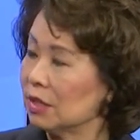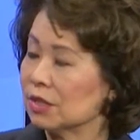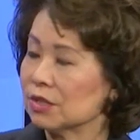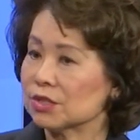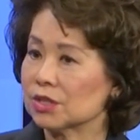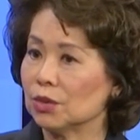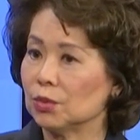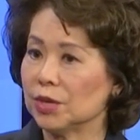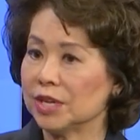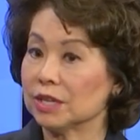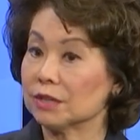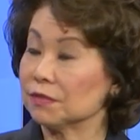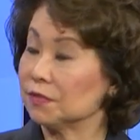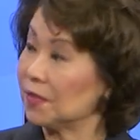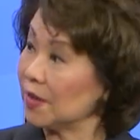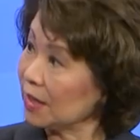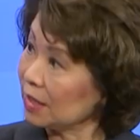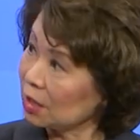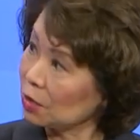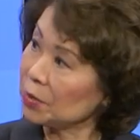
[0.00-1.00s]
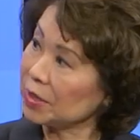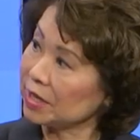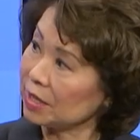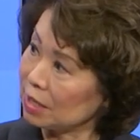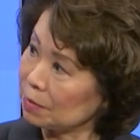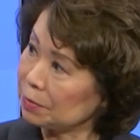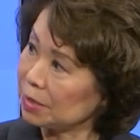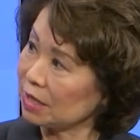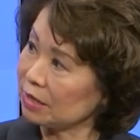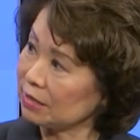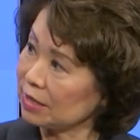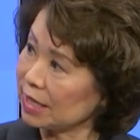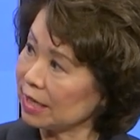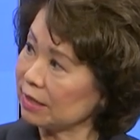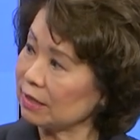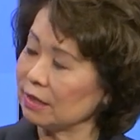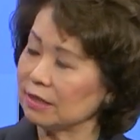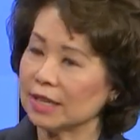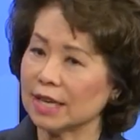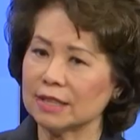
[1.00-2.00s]
So we are following up on
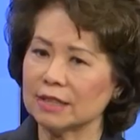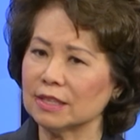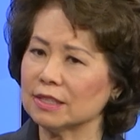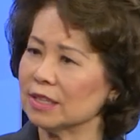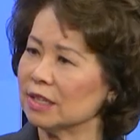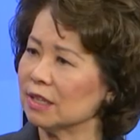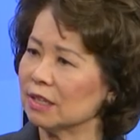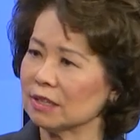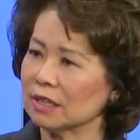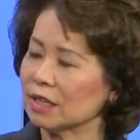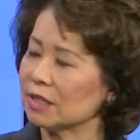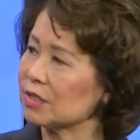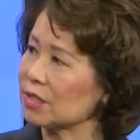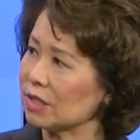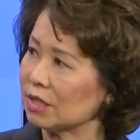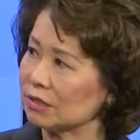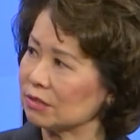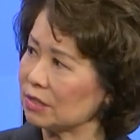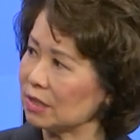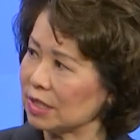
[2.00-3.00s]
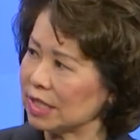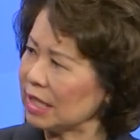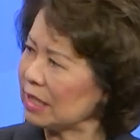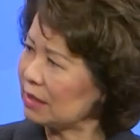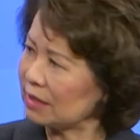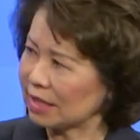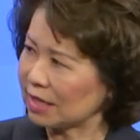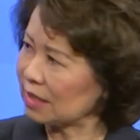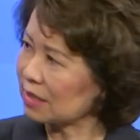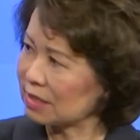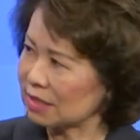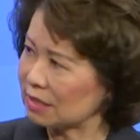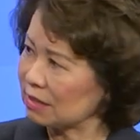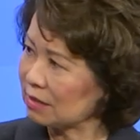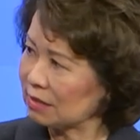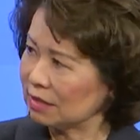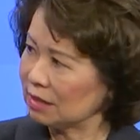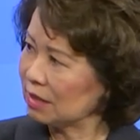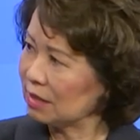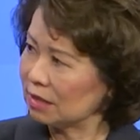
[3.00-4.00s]
that, and I think airlines don't need that.
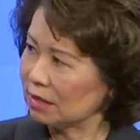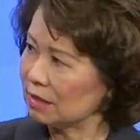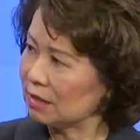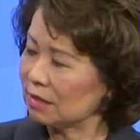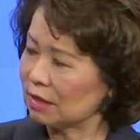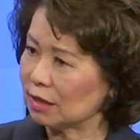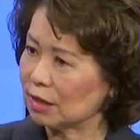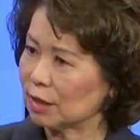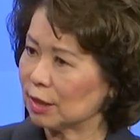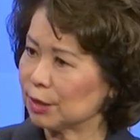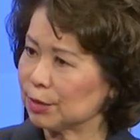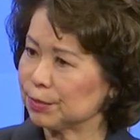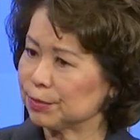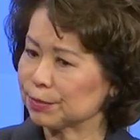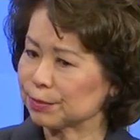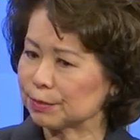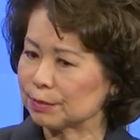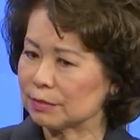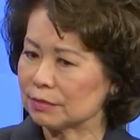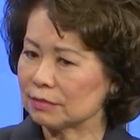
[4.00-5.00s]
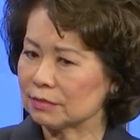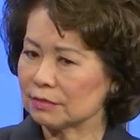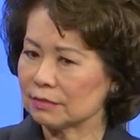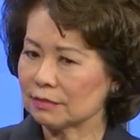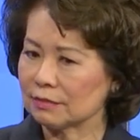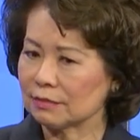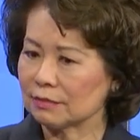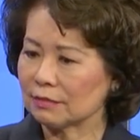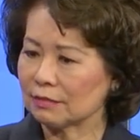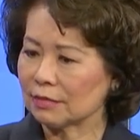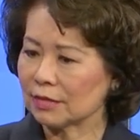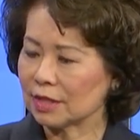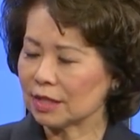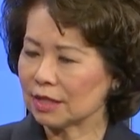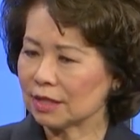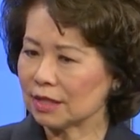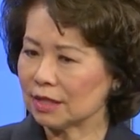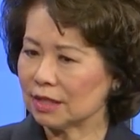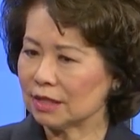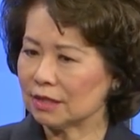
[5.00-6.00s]
Um,
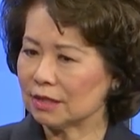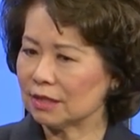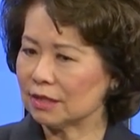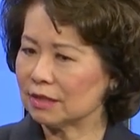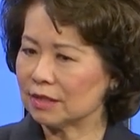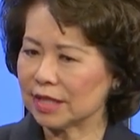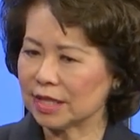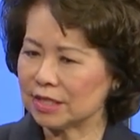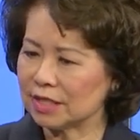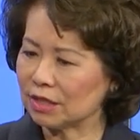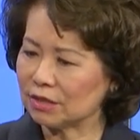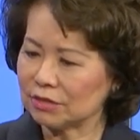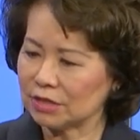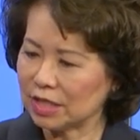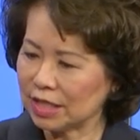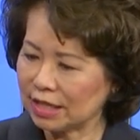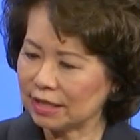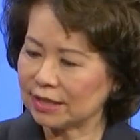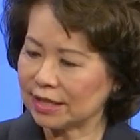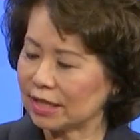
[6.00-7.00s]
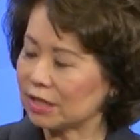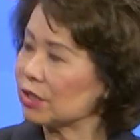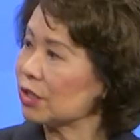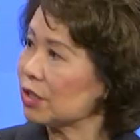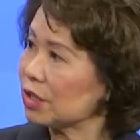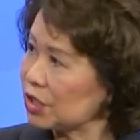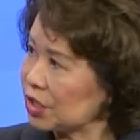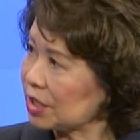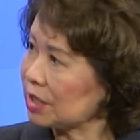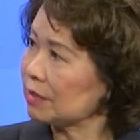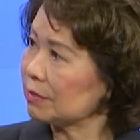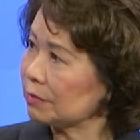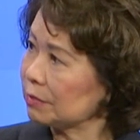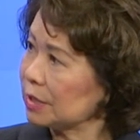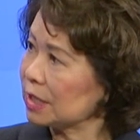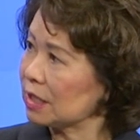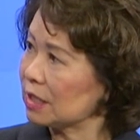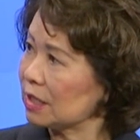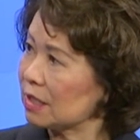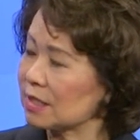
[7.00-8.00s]
they don't need that urging
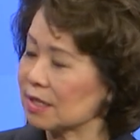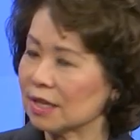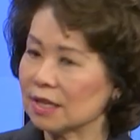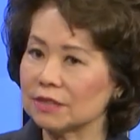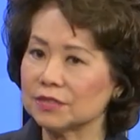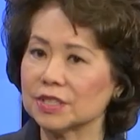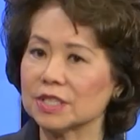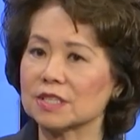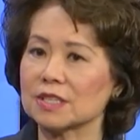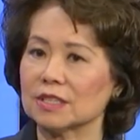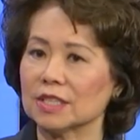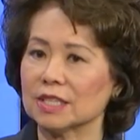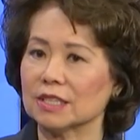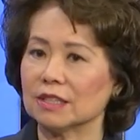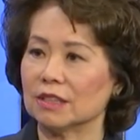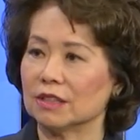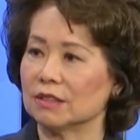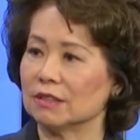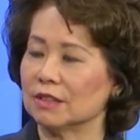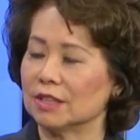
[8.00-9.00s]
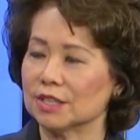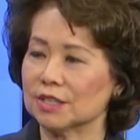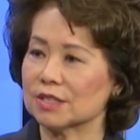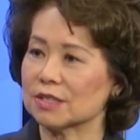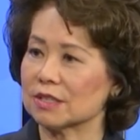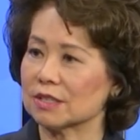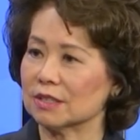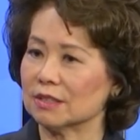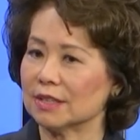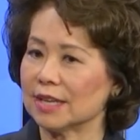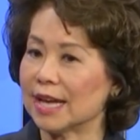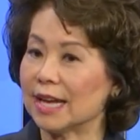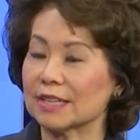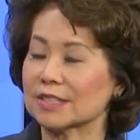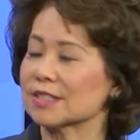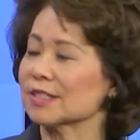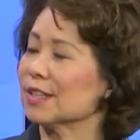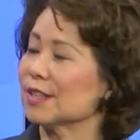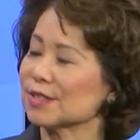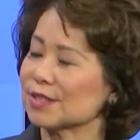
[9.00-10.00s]
because obviously these
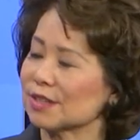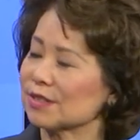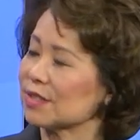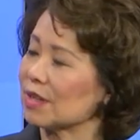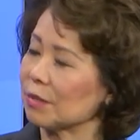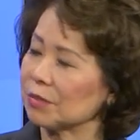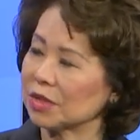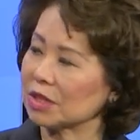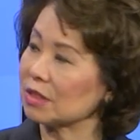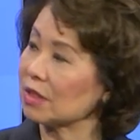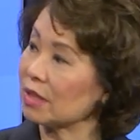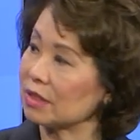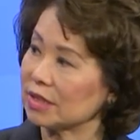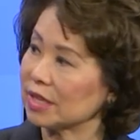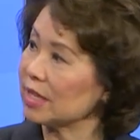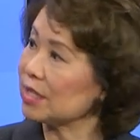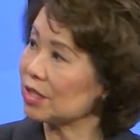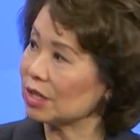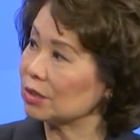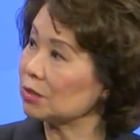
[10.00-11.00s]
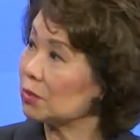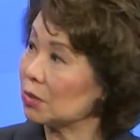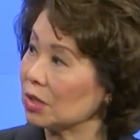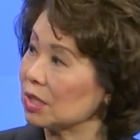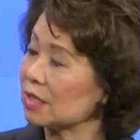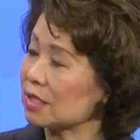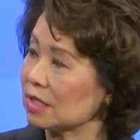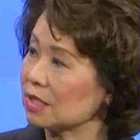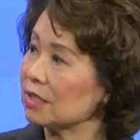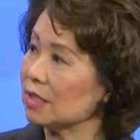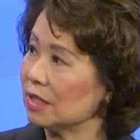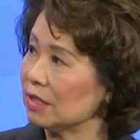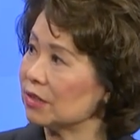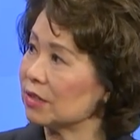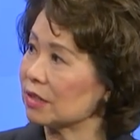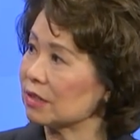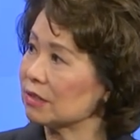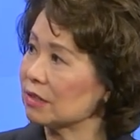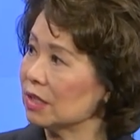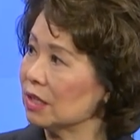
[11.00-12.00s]
accidents are something that they don't want
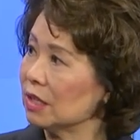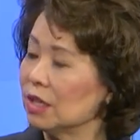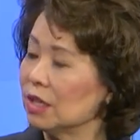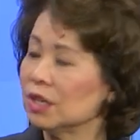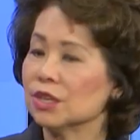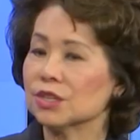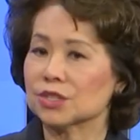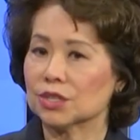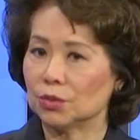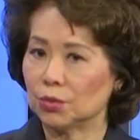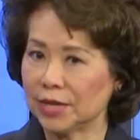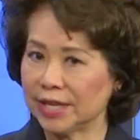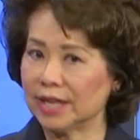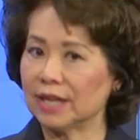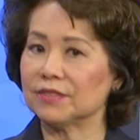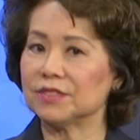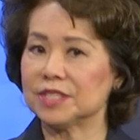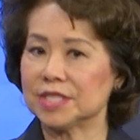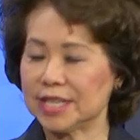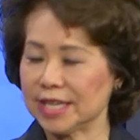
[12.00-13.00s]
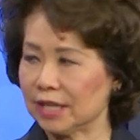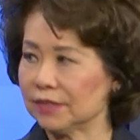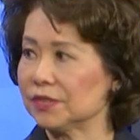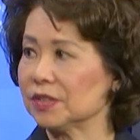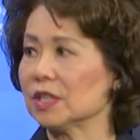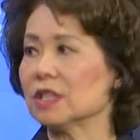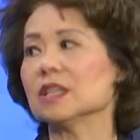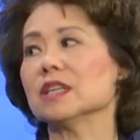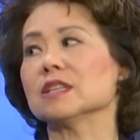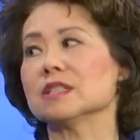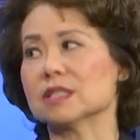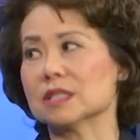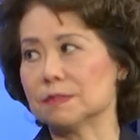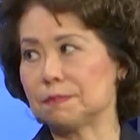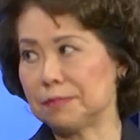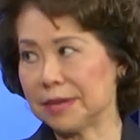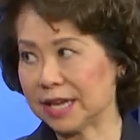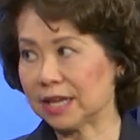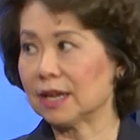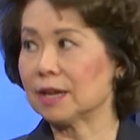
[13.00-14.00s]
either. So we have definitely
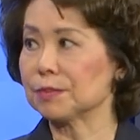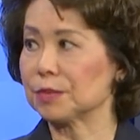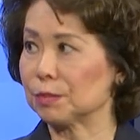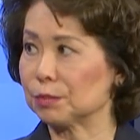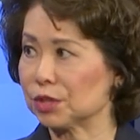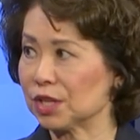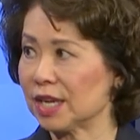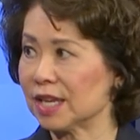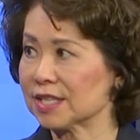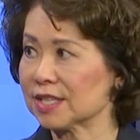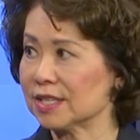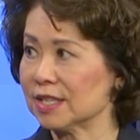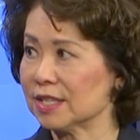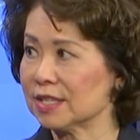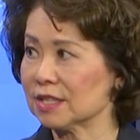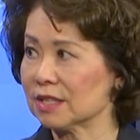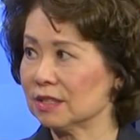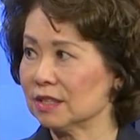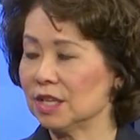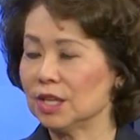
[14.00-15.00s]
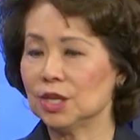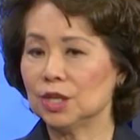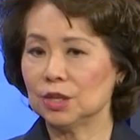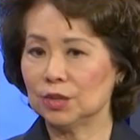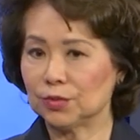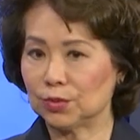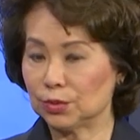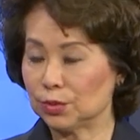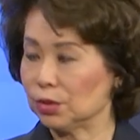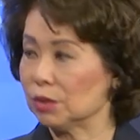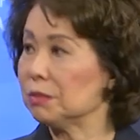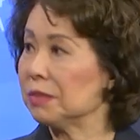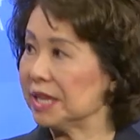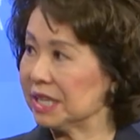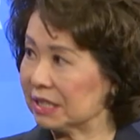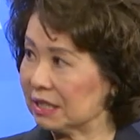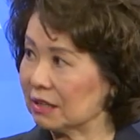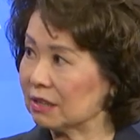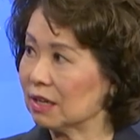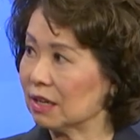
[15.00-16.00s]
sped up the process for
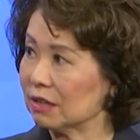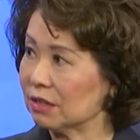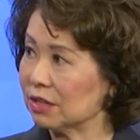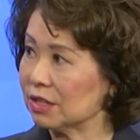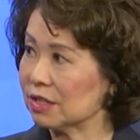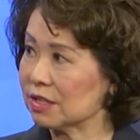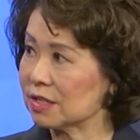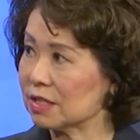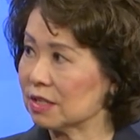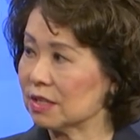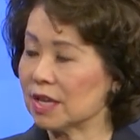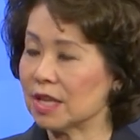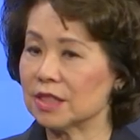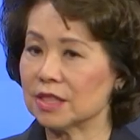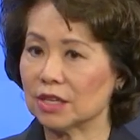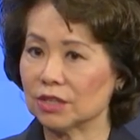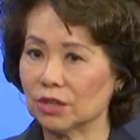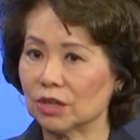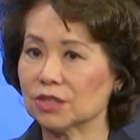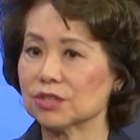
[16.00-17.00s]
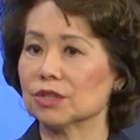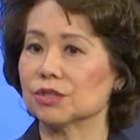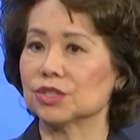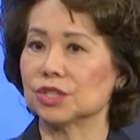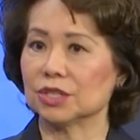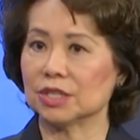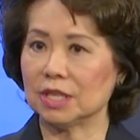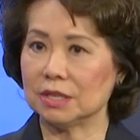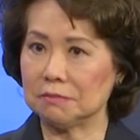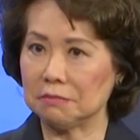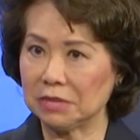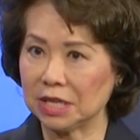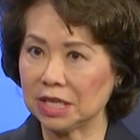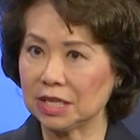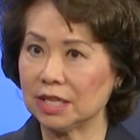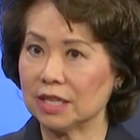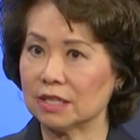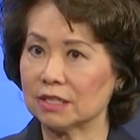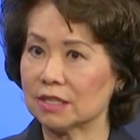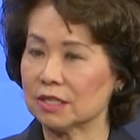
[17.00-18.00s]
rulemaking on this, and then also took
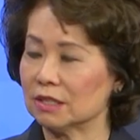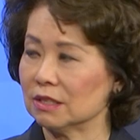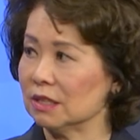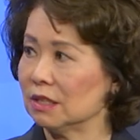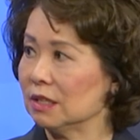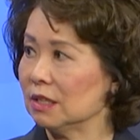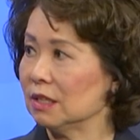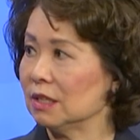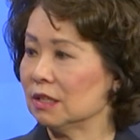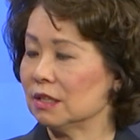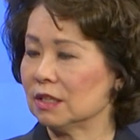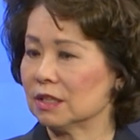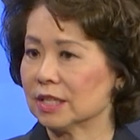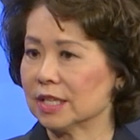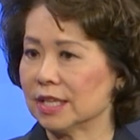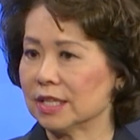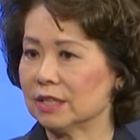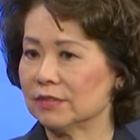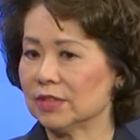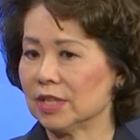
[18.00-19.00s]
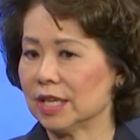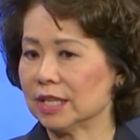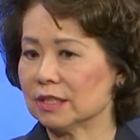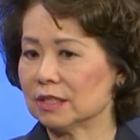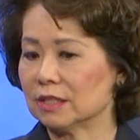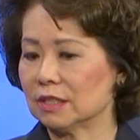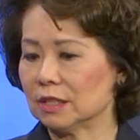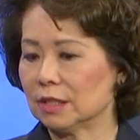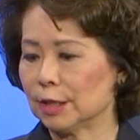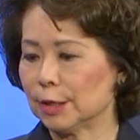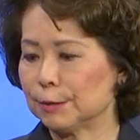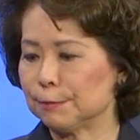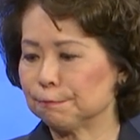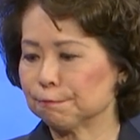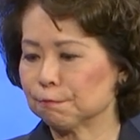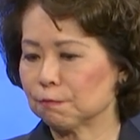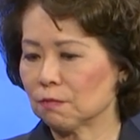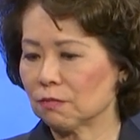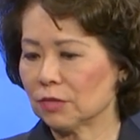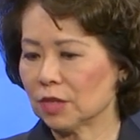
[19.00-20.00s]
immediate, uh, kind of like
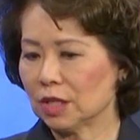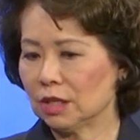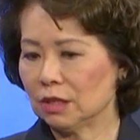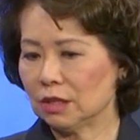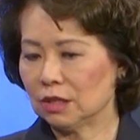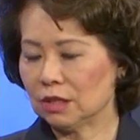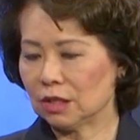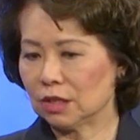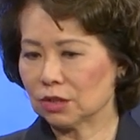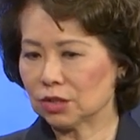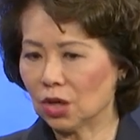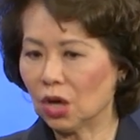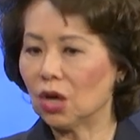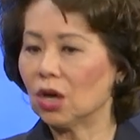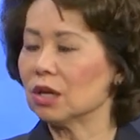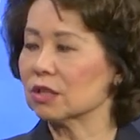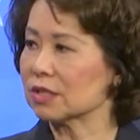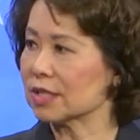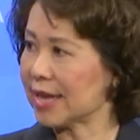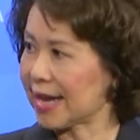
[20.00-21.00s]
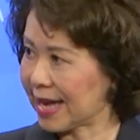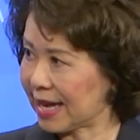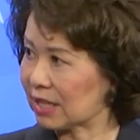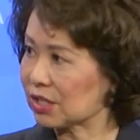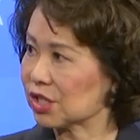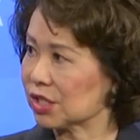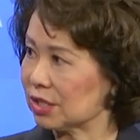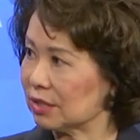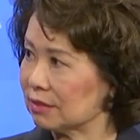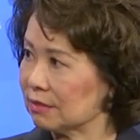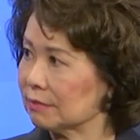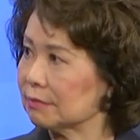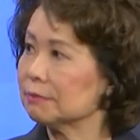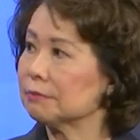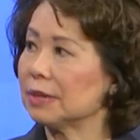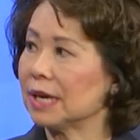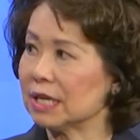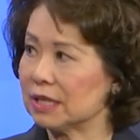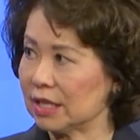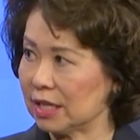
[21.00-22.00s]
um, a call to action
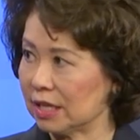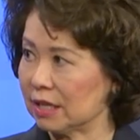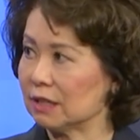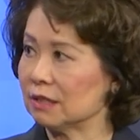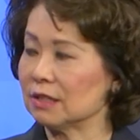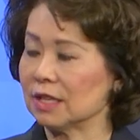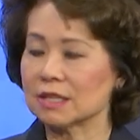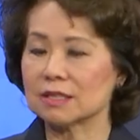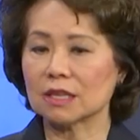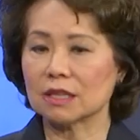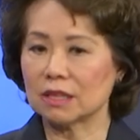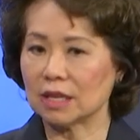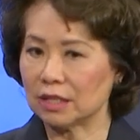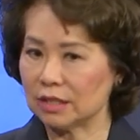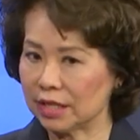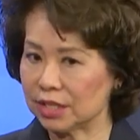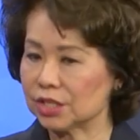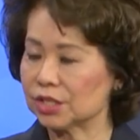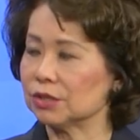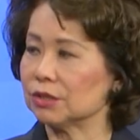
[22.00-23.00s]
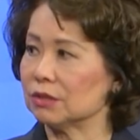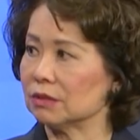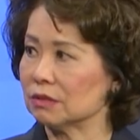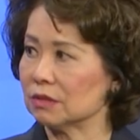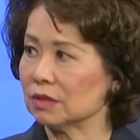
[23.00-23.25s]
by the airlines that they need to